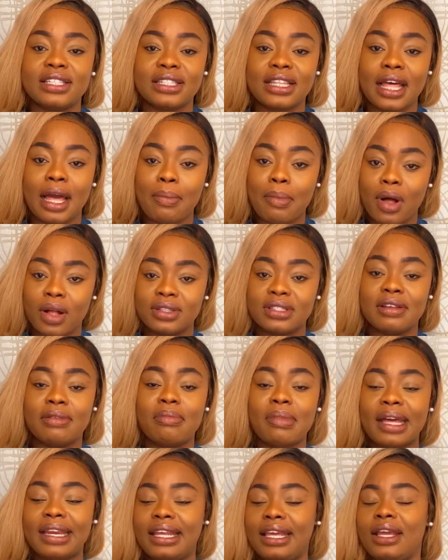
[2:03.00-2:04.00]
the amount of
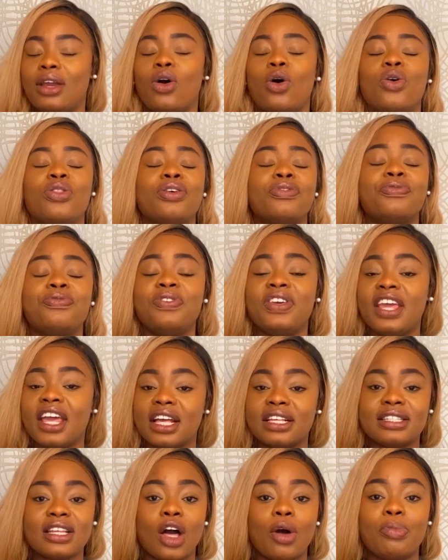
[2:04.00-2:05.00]
money or the
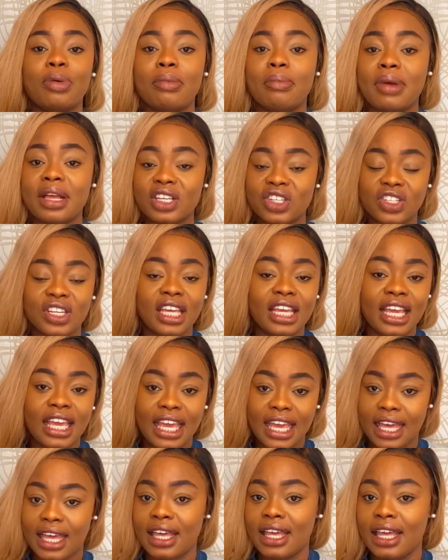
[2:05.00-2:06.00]
figures I'll be mentioning
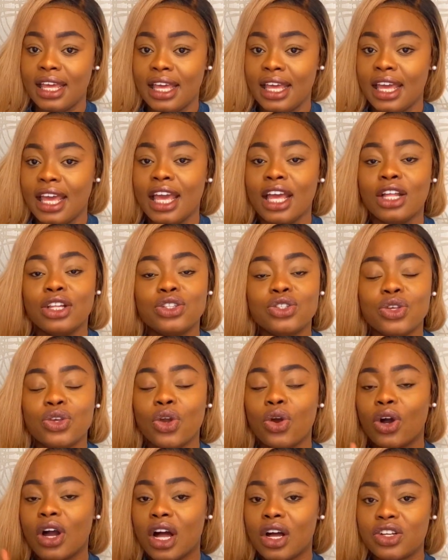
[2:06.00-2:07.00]
here to
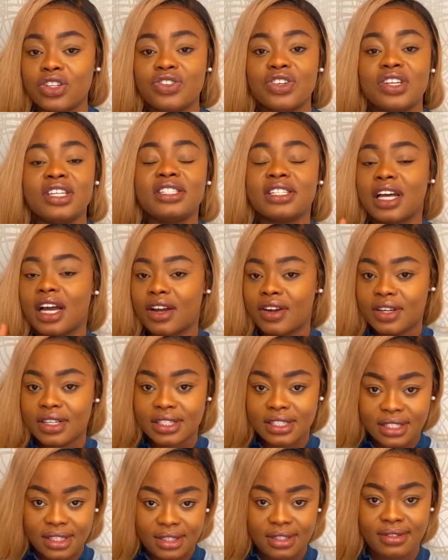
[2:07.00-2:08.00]
your country's
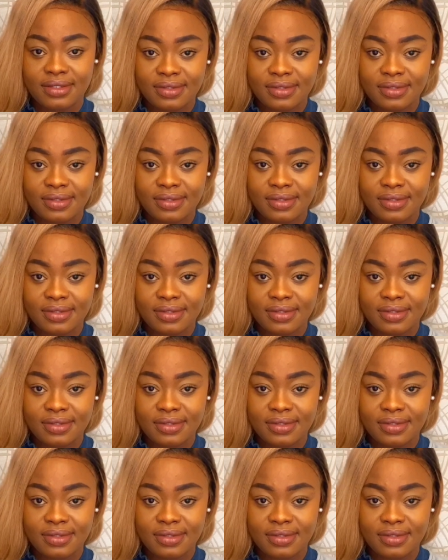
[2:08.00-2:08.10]
currency.